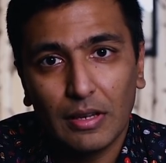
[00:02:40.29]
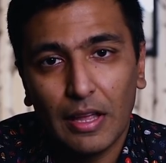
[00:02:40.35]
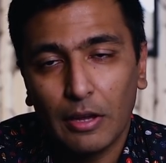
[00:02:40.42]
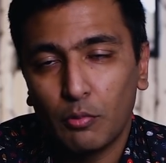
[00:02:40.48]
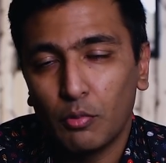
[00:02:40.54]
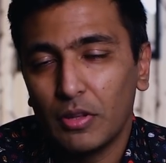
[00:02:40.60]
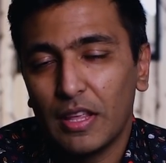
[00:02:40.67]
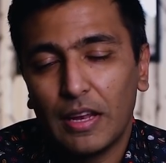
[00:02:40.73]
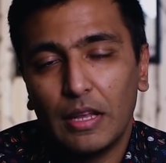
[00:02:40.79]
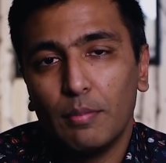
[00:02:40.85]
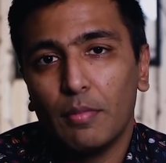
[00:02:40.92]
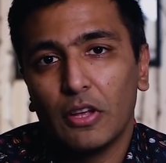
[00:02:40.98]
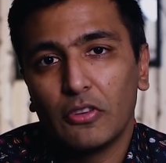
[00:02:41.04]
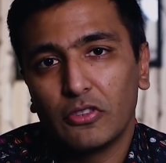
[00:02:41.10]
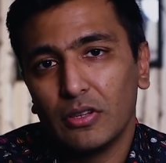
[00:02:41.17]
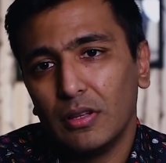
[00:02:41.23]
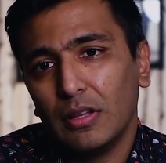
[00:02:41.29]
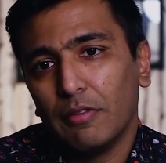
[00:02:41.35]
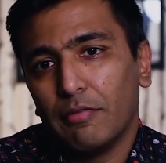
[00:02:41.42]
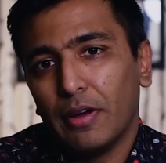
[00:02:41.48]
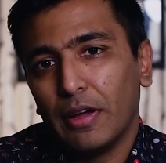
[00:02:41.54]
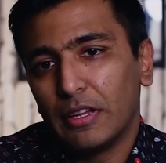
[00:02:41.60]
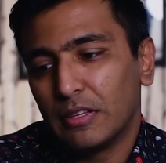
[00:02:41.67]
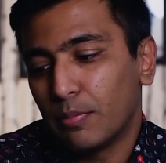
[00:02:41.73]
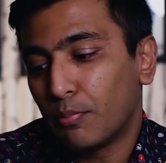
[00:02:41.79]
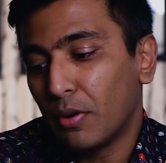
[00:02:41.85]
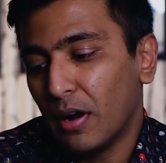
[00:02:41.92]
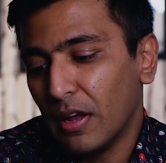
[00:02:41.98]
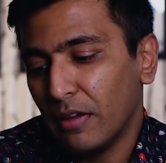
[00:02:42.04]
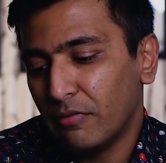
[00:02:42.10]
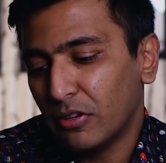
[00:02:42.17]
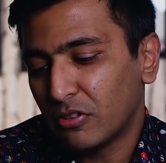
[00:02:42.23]
Like with any muscle, if I
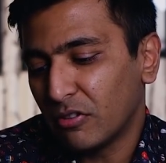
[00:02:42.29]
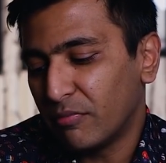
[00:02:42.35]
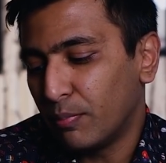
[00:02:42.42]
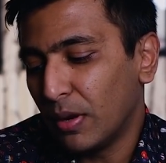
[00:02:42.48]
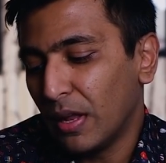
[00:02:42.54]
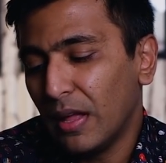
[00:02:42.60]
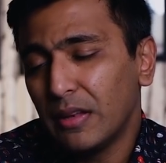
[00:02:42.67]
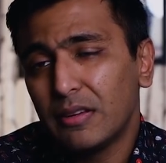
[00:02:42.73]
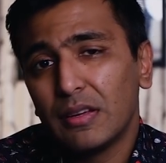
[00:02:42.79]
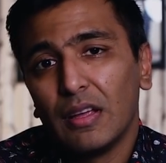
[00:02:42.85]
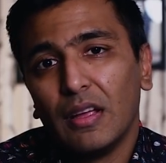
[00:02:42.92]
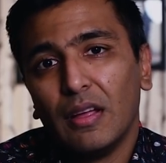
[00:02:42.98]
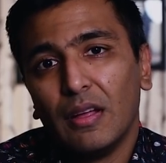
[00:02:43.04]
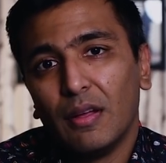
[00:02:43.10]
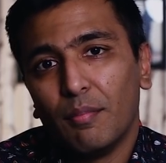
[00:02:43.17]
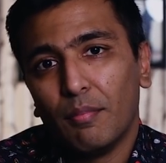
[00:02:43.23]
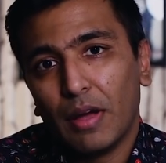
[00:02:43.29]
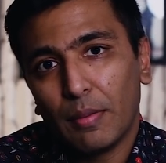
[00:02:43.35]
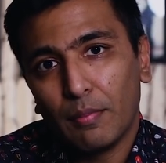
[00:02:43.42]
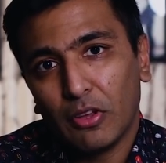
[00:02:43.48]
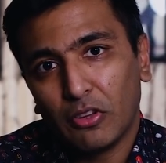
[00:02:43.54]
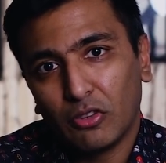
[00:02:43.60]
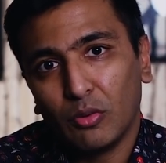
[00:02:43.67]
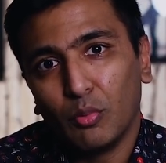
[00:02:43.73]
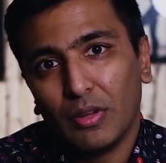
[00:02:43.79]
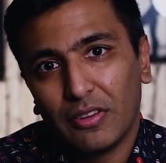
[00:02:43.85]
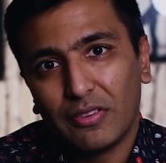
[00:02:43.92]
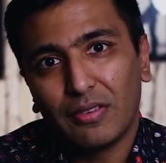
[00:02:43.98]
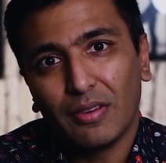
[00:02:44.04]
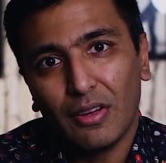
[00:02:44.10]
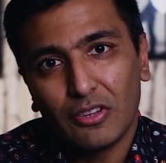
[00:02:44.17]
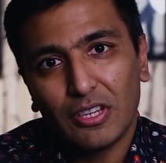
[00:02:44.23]
deprive it of blood, my muscle will
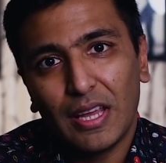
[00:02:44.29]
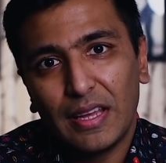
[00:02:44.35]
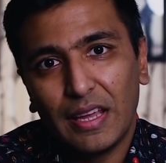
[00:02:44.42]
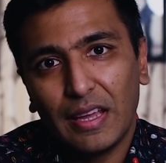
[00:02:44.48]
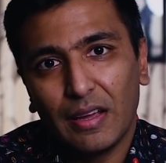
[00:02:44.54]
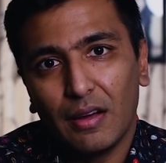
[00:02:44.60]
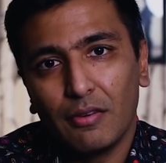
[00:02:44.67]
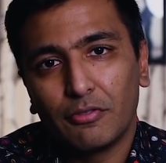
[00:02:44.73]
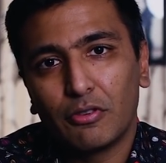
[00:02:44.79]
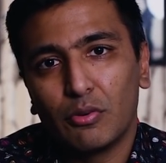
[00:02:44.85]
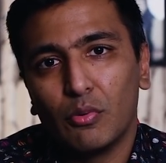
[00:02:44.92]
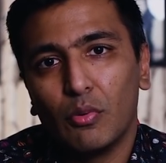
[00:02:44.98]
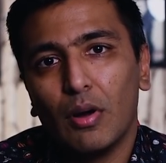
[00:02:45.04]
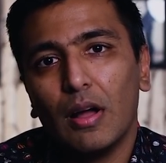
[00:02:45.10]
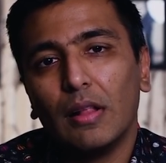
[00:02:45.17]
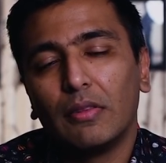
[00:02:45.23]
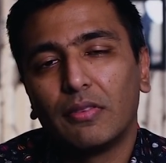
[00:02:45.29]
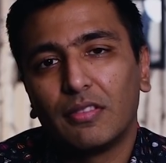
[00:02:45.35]
start aching after a while.